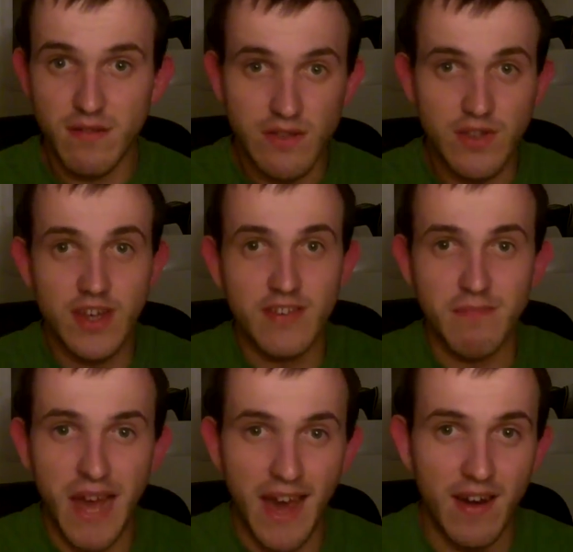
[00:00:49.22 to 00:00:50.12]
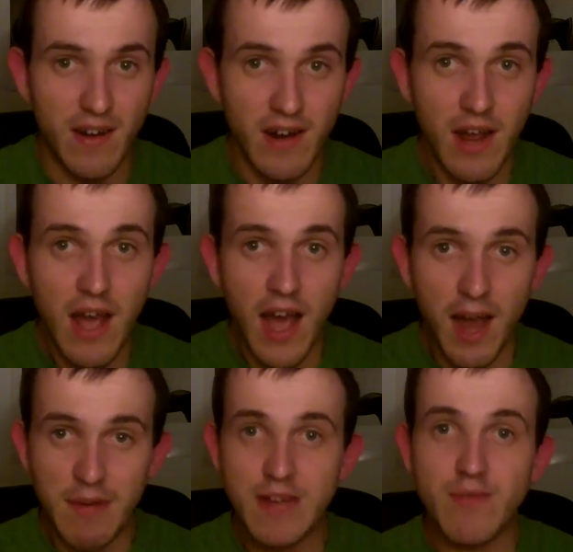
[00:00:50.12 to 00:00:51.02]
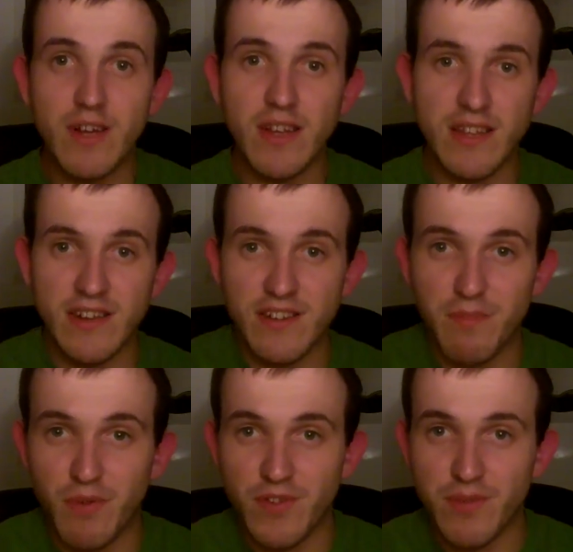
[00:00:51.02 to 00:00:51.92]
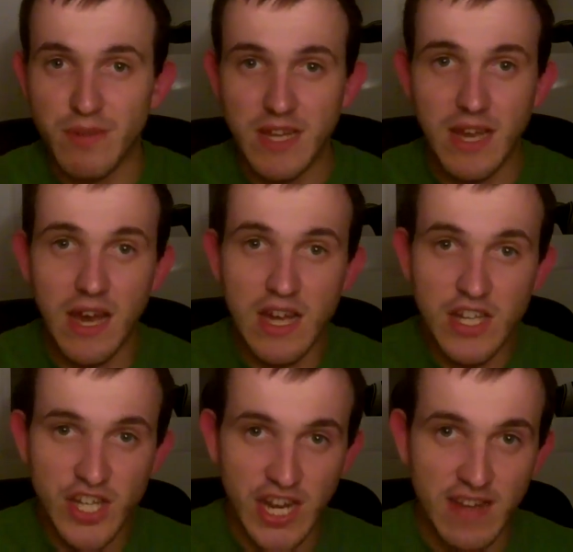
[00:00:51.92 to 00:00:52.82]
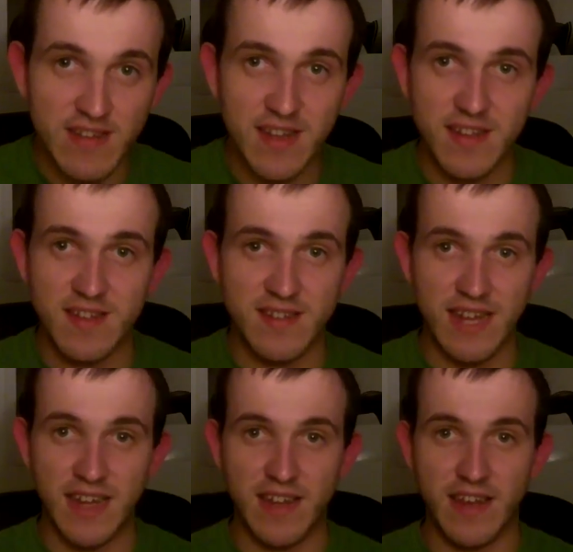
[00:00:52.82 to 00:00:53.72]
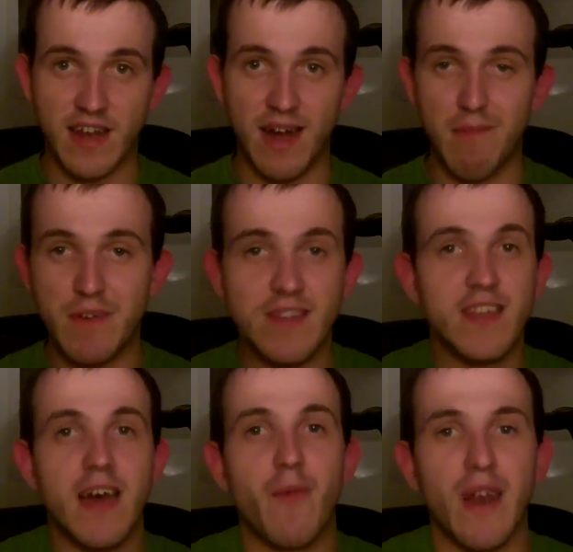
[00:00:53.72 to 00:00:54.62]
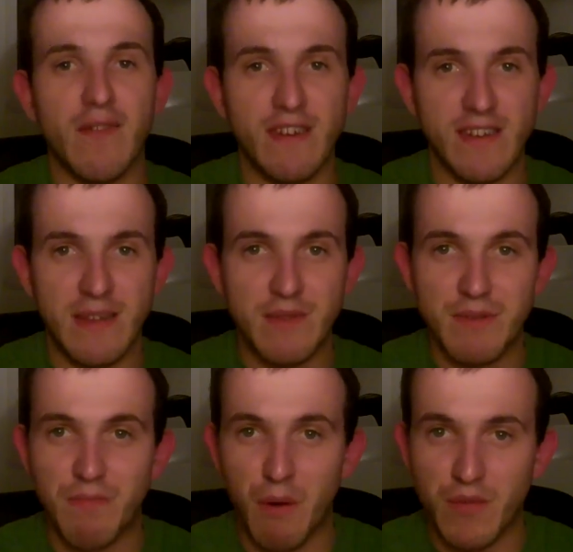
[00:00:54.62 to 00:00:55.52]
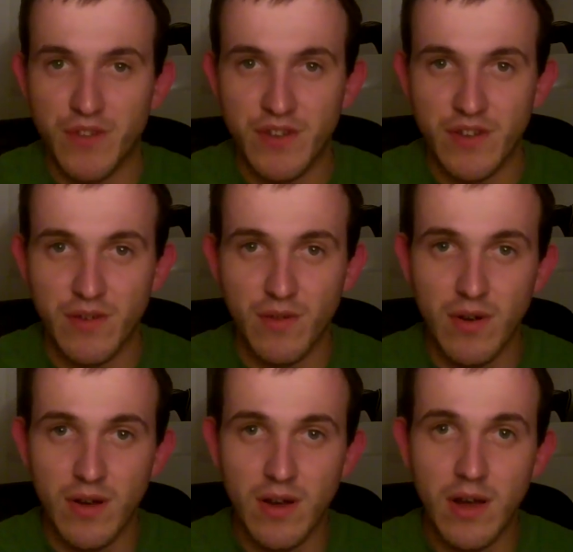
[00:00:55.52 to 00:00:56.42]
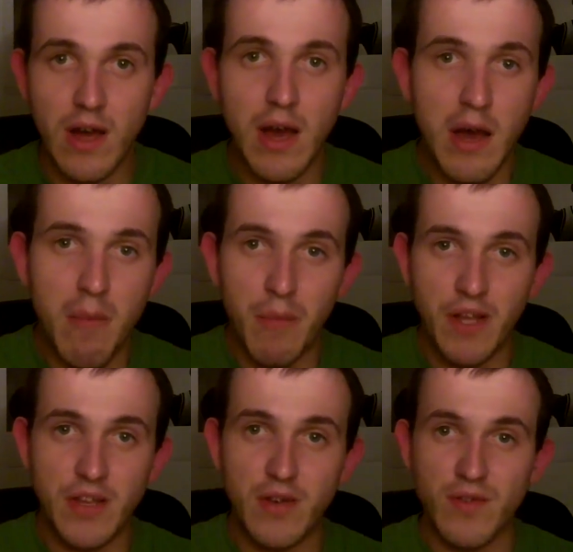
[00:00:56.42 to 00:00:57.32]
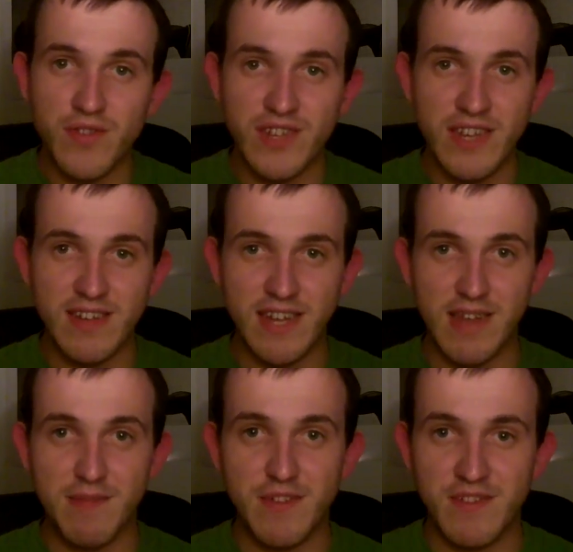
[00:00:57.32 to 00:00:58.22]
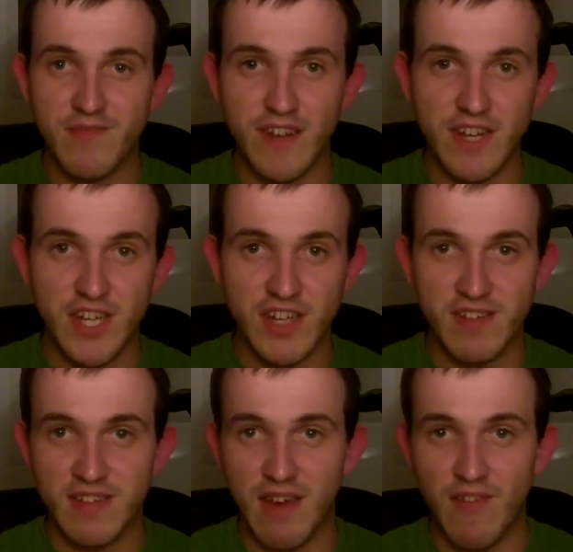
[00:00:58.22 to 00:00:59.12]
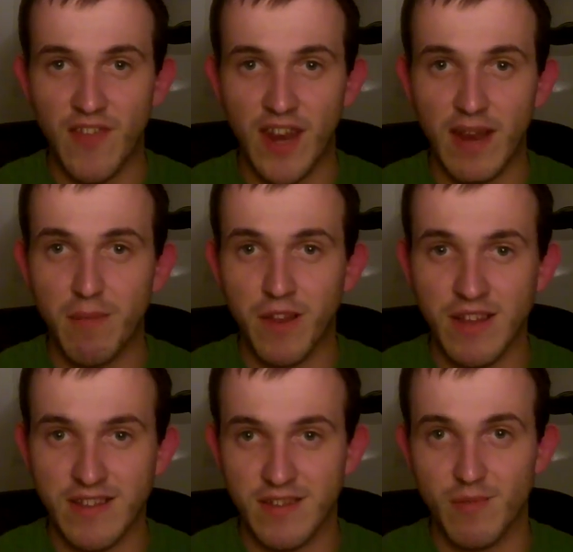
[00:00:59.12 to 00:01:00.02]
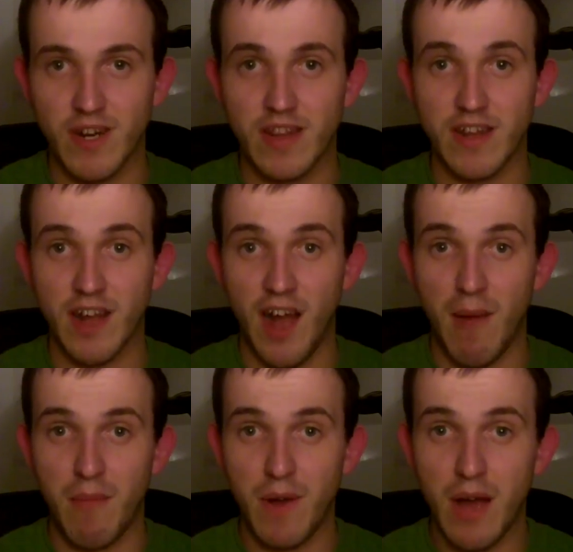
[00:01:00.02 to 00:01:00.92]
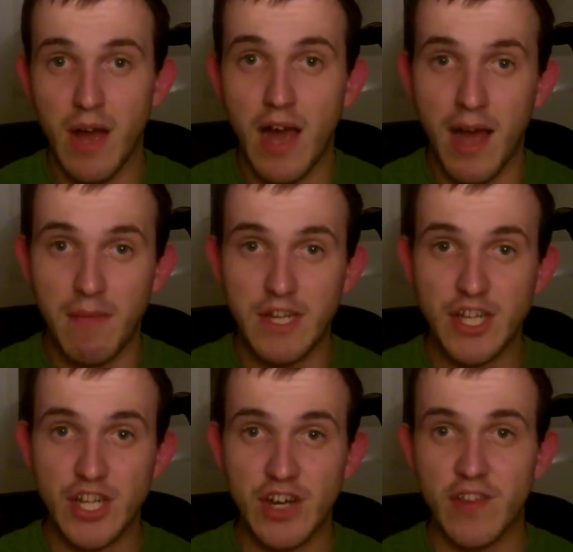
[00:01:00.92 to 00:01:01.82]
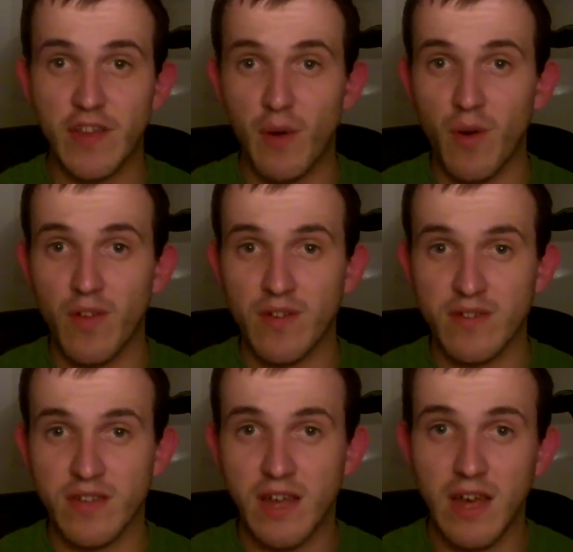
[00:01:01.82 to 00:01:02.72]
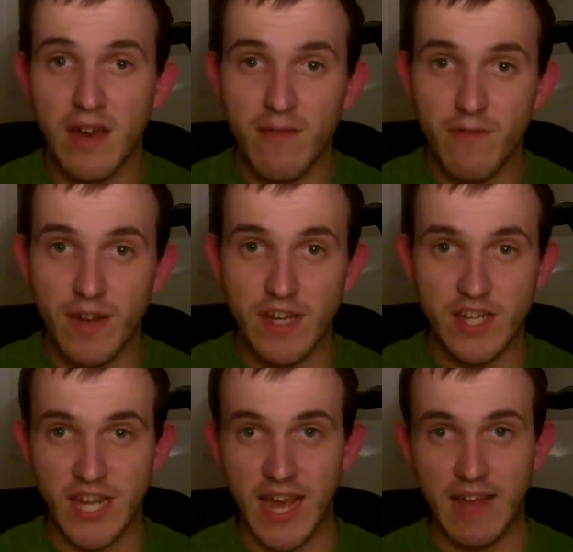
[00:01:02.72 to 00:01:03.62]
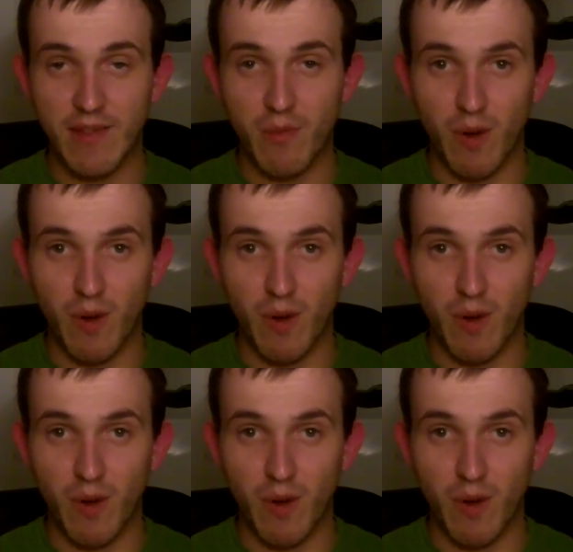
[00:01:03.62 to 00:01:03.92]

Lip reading: It doesn't matter. I mean, really, they're supposed to be chasing the Stanley Cup. Isn't that what every team's supposed to do? But you don't see teams finishing 7th and 8th place and winning the Cup. I mean, sure, the Oilers finished 8th